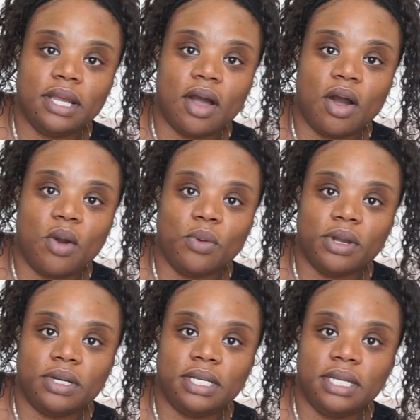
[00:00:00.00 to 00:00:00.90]
all
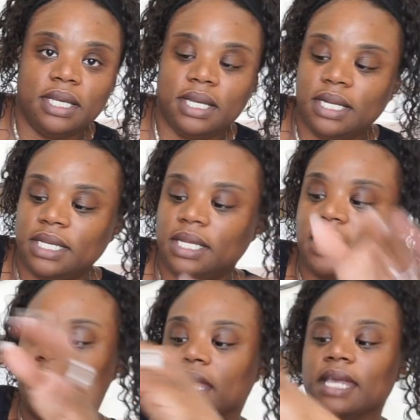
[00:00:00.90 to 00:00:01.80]
we're gonna need
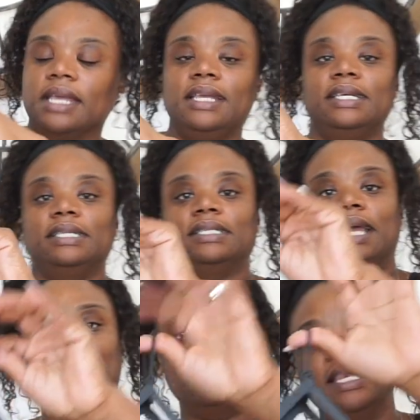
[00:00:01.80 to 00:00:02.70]
is
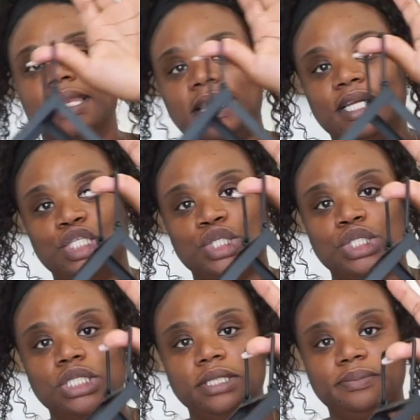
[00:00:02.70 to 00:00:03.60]
a
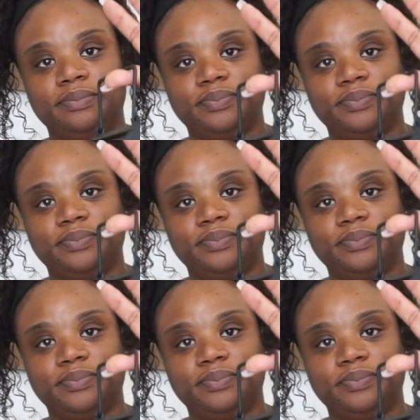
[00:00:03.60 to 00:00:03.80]
lantern